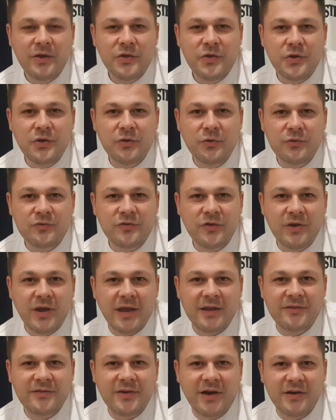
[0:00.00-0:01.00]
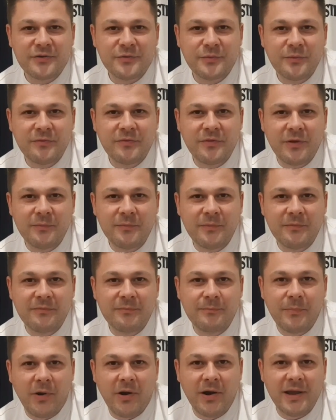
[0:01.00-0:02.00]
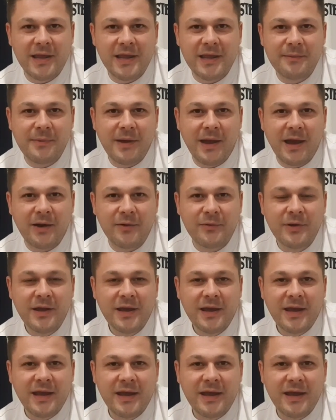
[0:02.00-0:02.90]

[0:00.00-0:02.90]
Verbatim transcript: You can also get in touch with them by email.